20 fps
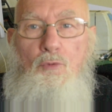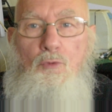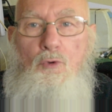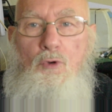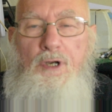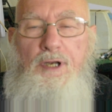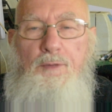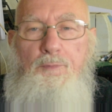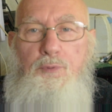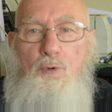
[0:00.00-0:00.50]

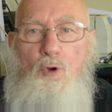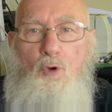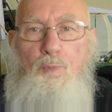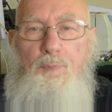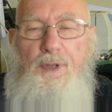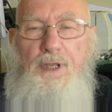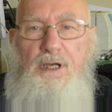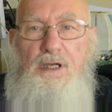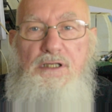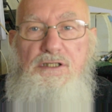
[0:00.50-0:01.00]
running
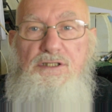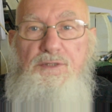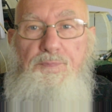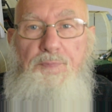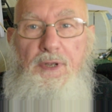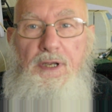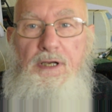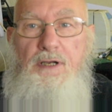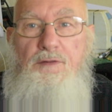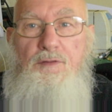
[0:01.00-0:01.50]
propane is a
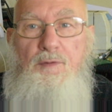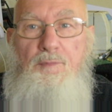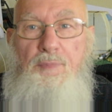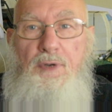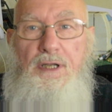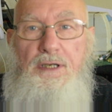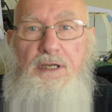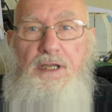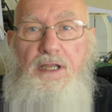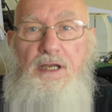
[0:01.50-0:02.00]
pain in the
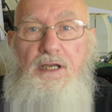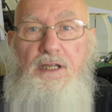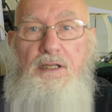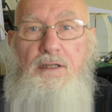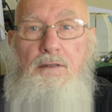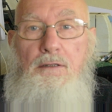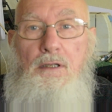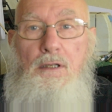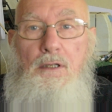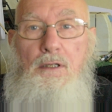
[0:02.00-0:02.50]
butt
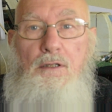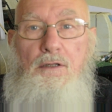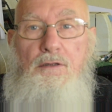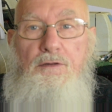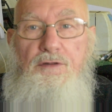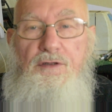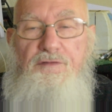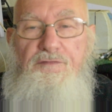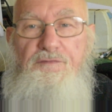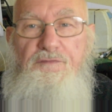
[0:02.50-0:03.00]
getting
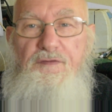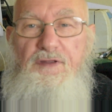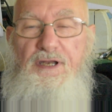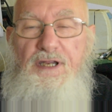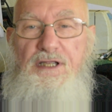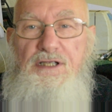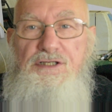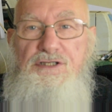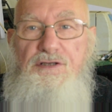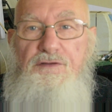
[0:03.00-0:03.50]
the
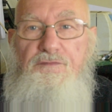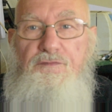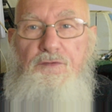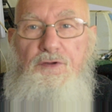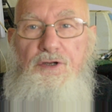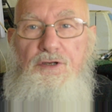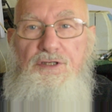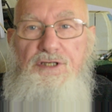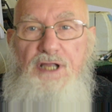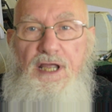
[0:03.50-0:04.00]
fittings for
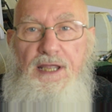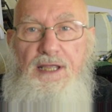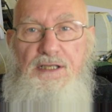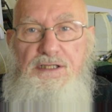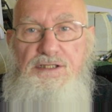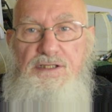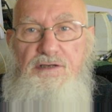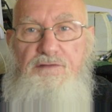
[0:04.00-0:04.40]
your tanks.